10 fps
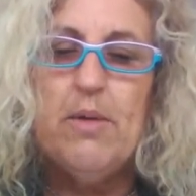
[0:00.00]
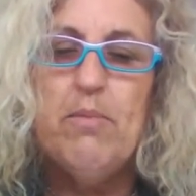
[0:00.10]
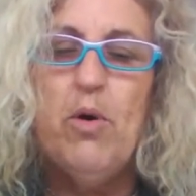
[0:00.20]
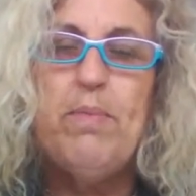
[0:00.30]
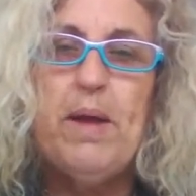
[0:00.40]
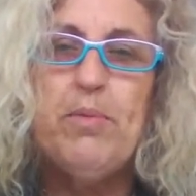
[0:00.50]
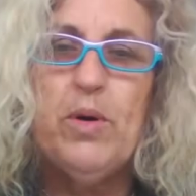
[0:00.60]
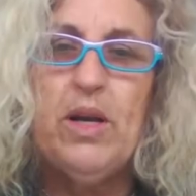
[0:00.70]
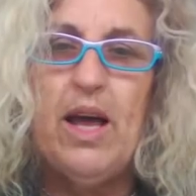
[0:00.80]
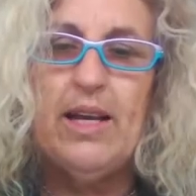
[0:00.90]
more
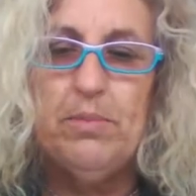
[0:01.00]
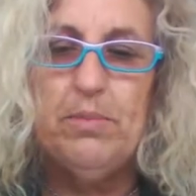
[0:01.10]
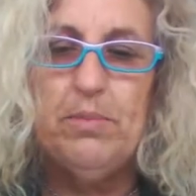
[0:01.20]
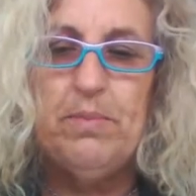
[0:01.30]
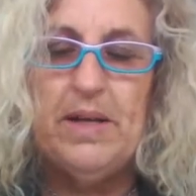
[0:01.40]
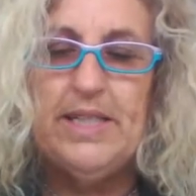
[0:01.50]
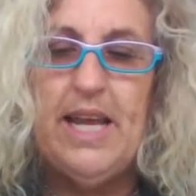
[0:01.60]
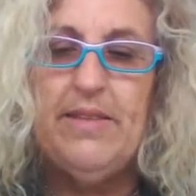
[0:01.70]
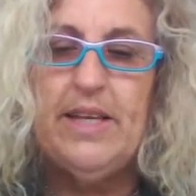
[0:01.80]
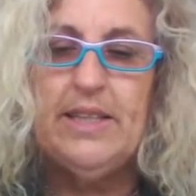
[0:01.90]
people are likely to
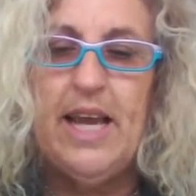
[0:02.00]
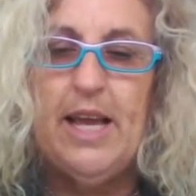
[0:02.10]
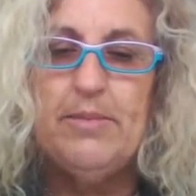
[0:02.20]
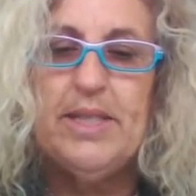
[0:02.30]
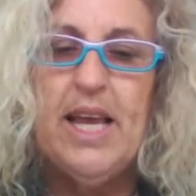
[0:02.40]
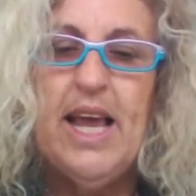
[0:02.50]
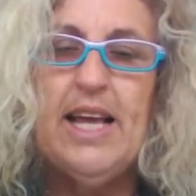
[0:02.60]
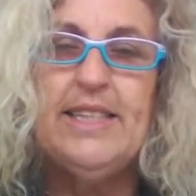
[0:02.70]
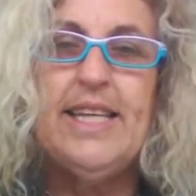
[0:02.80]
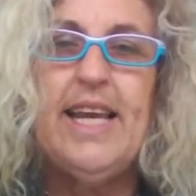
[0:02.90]
attend these games
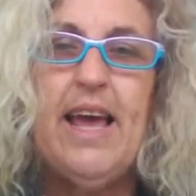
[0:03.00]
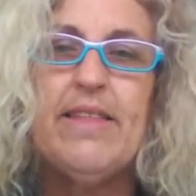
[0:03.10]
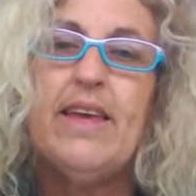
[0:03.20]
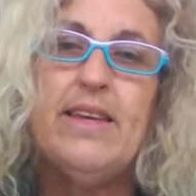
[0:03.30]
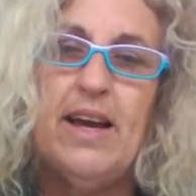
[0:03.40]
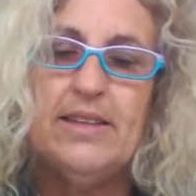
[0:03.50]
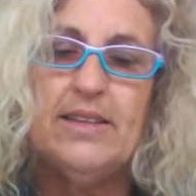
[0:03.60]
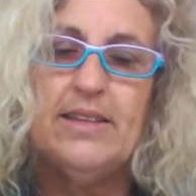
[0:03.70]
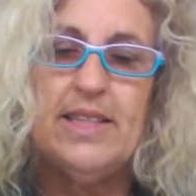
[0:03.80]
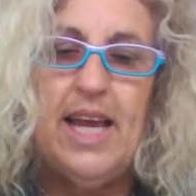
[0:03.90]
and see how their young
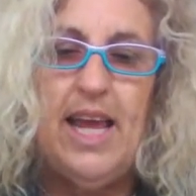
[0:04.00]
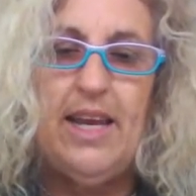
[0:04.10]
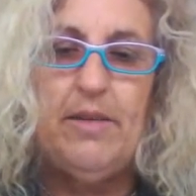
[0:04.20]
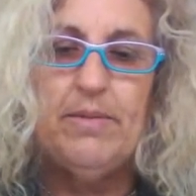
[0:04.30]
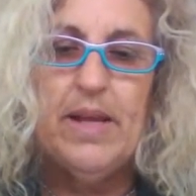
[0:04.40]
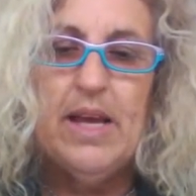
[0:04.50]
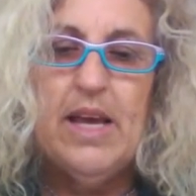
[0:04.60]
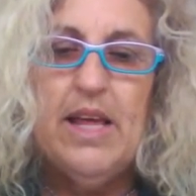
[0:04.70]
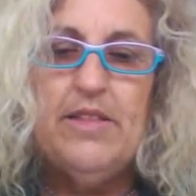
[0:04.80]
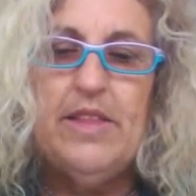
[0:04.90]
guns are heading.
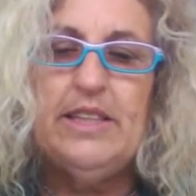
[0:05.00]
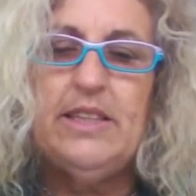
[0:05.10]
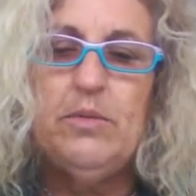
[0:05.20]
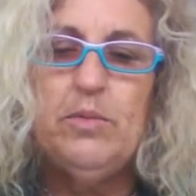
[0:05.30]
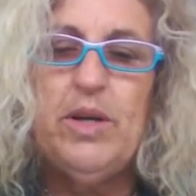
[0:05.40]
This